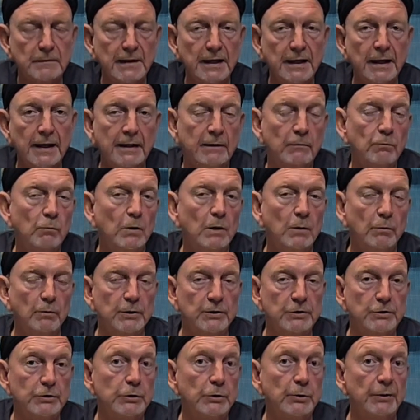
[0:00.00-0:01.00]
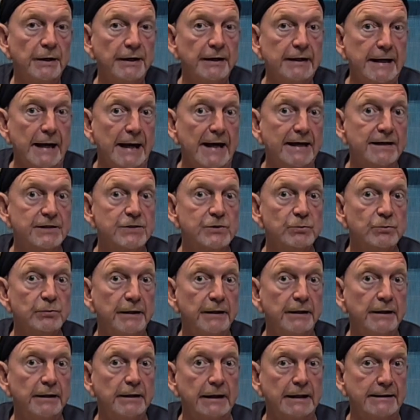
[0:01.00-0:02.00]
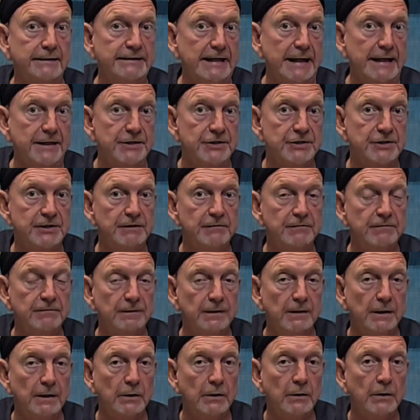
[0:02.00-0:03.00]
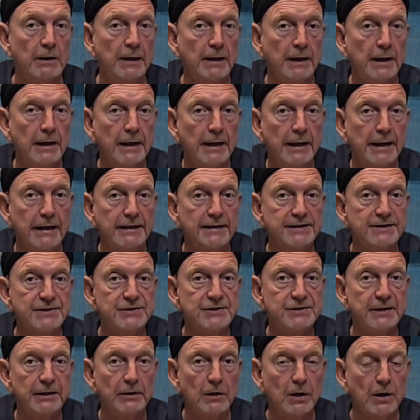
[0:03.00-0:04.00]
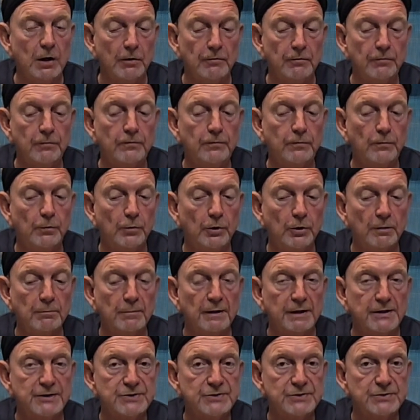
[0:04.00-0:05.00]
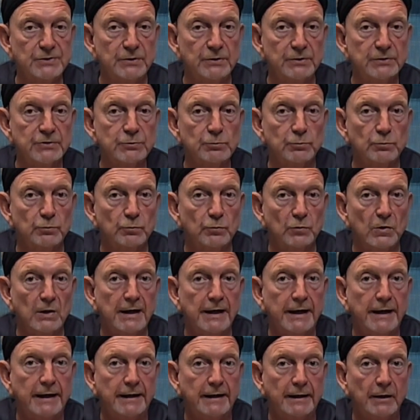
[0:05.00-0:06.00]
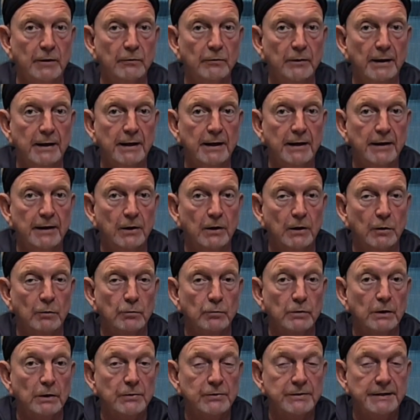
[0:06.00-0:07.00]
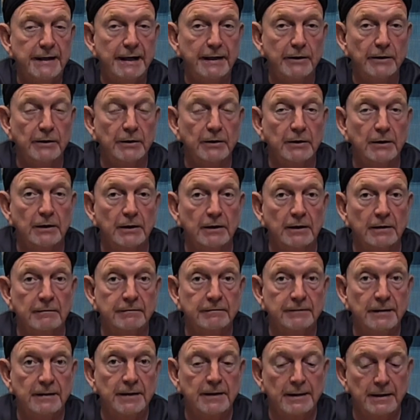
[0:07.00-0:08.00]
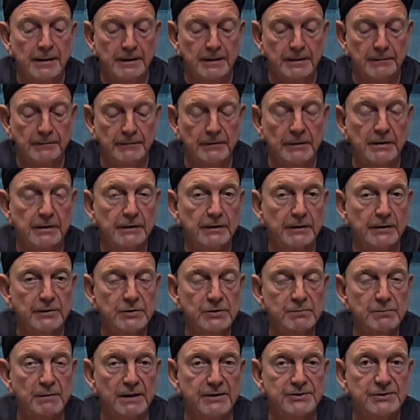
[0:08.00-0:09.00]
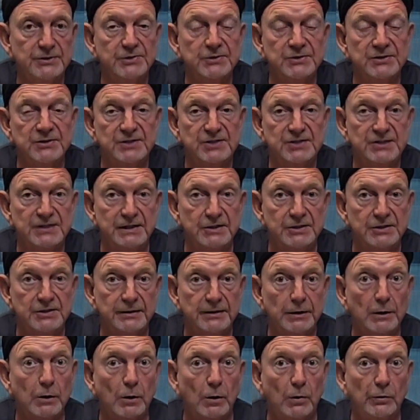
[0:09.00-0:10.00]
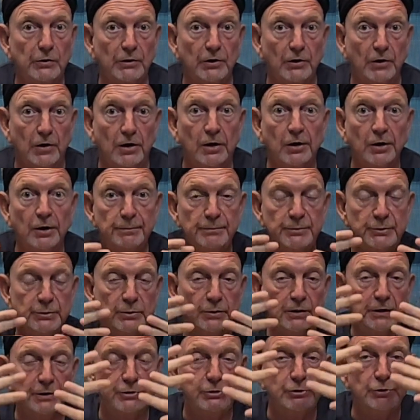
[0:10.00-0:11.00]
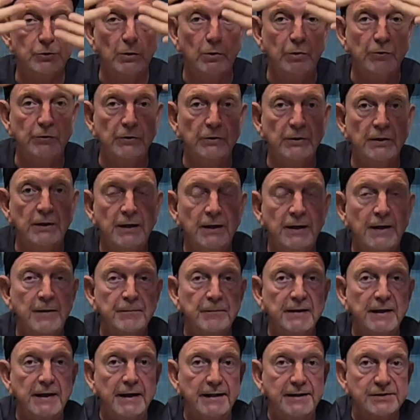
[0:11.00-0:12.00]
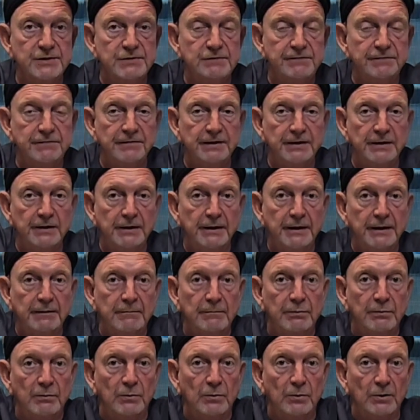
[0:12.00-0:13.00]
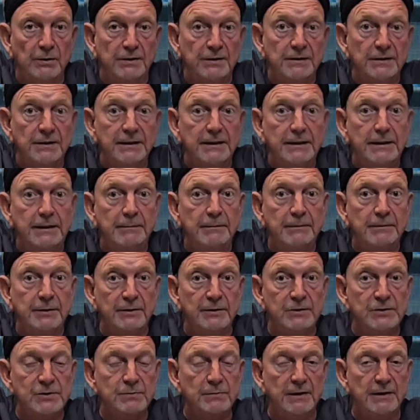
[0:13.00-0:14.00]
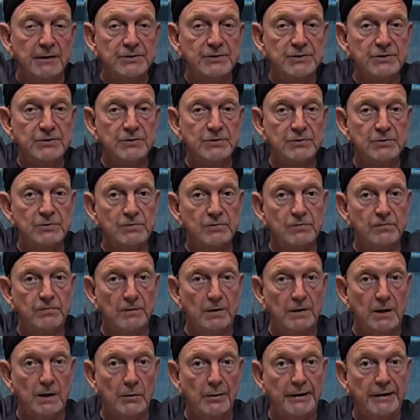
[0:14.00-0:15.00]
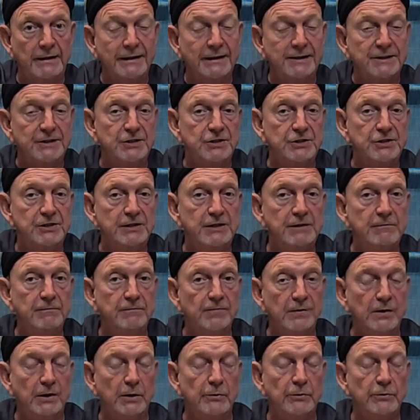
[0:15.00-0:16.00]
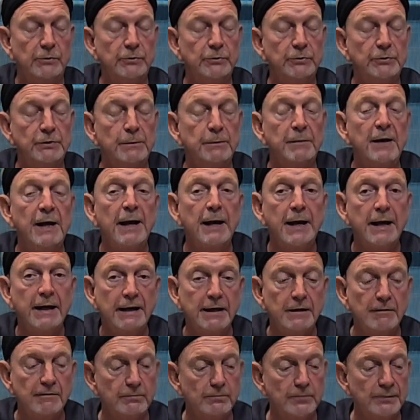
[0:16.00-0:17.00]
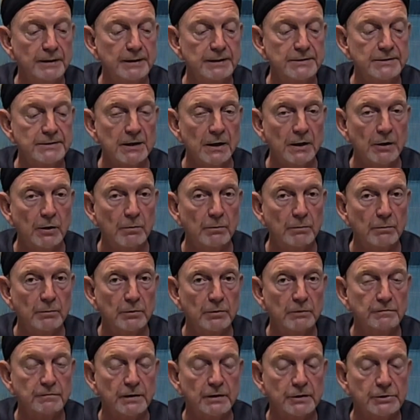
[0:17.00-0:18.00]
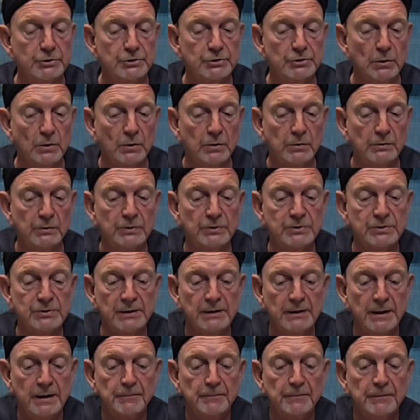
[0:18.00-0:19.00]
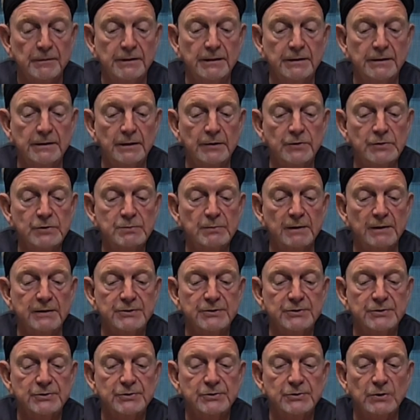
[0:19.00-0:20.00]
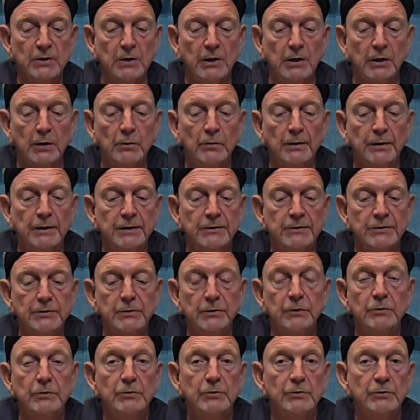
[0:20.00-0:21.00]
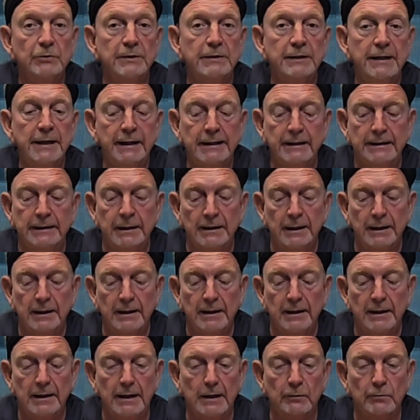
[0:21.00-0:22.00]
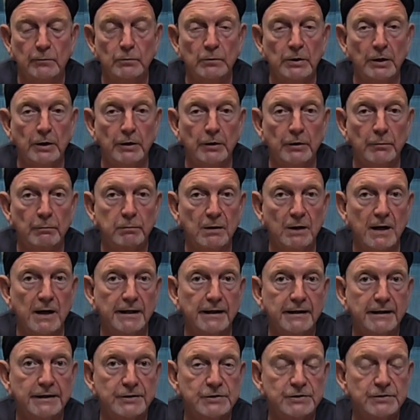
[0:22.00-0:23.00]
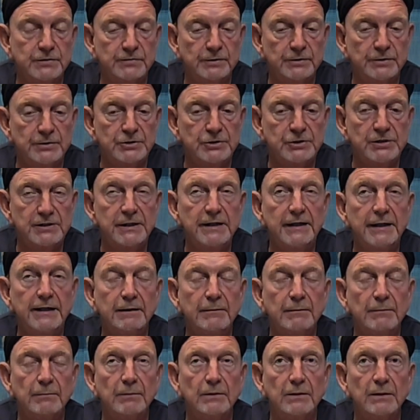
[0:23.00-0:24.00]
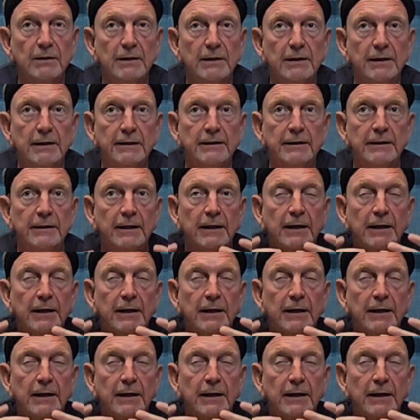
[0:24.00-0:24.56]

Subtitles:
And what we're doing as we let that chi flow is there are 4 muscles right around our rotator cuff. Those muscles essentially hold our arm to our shoulder. And it's very important to keep those muscles flowing, let the chi flow through them. If we don't move our shoulders, then those muscles are going to create a road blockage for chi and blood.